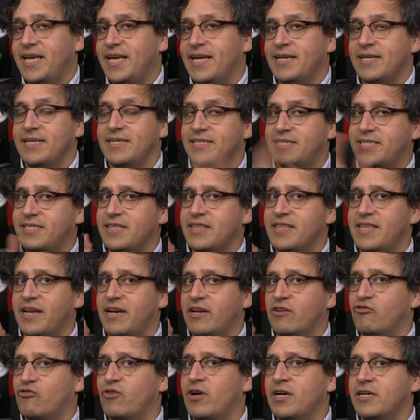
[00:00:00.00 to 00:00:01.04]
again,
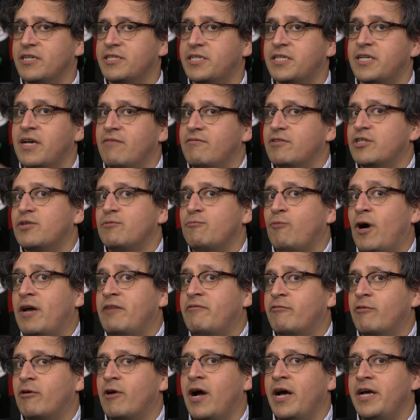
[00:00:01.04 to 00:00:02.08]
synthetic drugs covers a wide
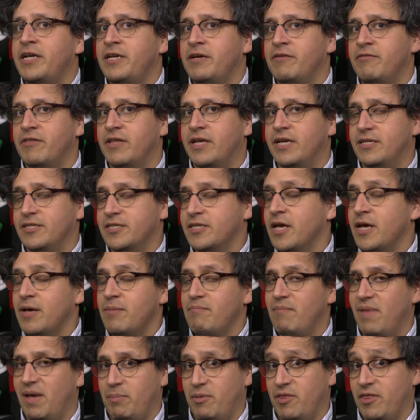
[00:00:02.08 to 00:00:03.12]
variety of things.
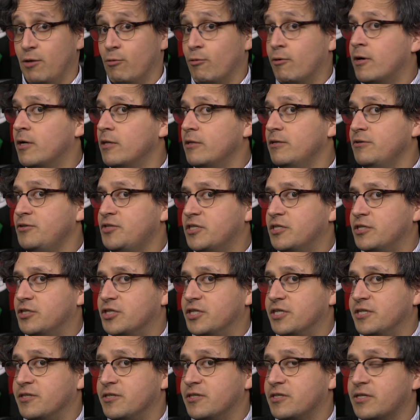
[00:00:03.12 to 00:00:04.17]
Maybe they were
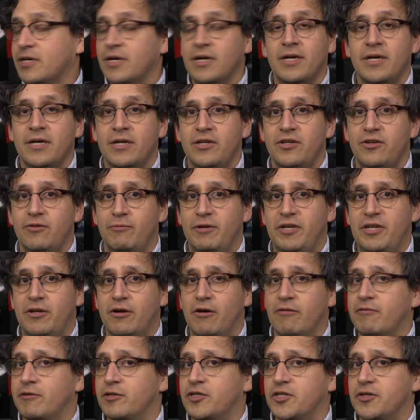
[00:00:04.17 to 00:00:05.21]
hallucinogens. Do we
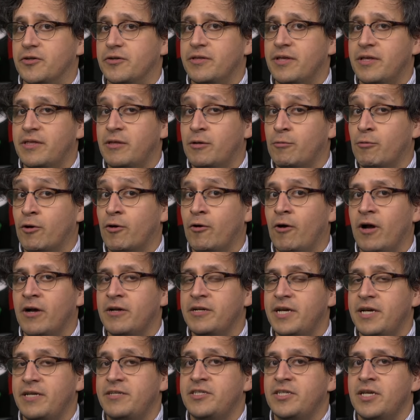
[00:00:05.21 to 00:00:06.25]
know for certain that there were
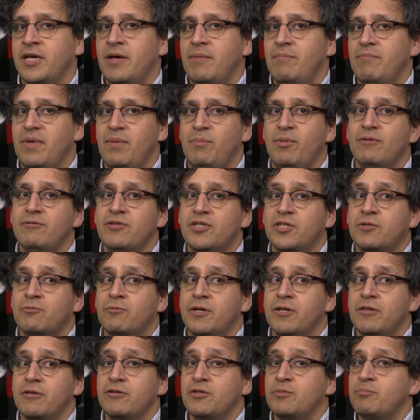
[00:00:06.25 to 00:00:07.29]
crocodiles? Maybe it was just
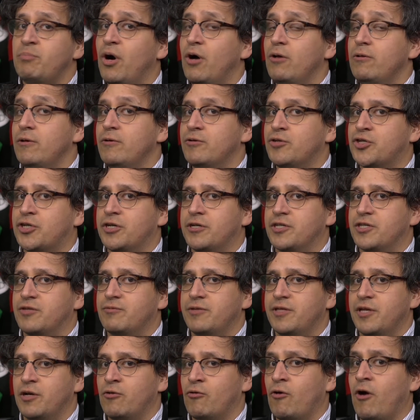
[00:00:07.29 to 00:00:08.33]
one of those polo shirts
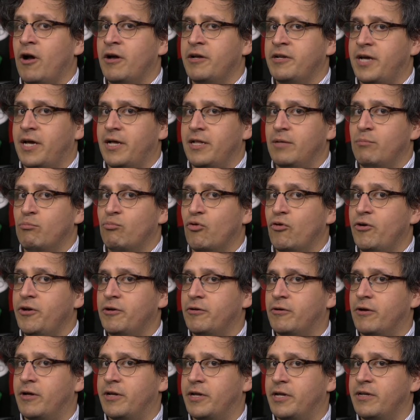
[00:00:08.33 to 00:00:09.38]
with a crocodile
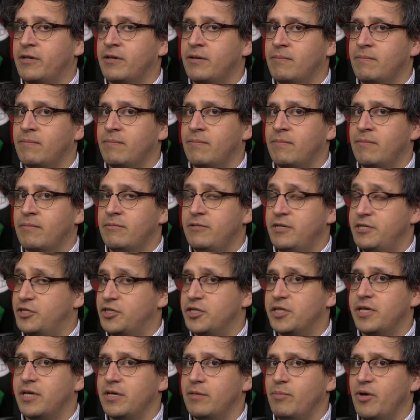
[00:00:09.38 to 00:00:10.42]
embroidered on it. Did
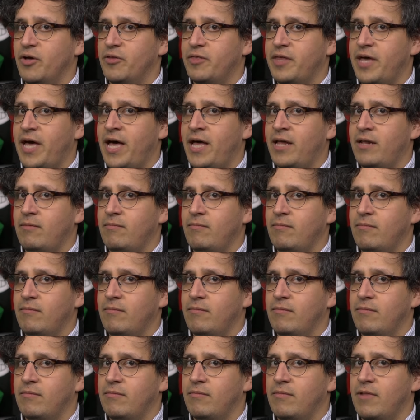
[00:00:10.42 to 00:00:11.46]
you think about that?
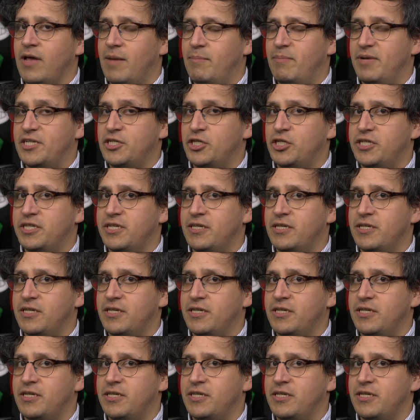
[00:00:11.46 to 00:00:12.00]
I bet you